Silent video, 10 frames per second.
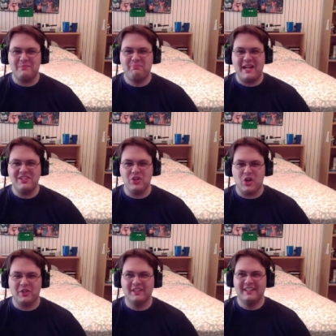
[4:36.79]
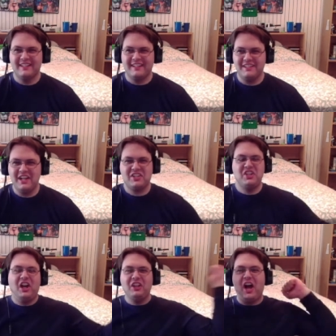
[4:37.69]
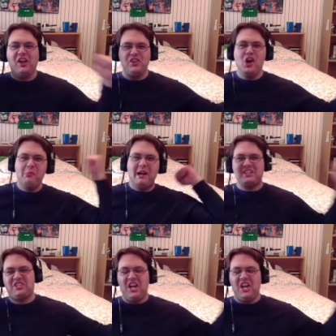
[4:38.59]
bender. Kill all humans.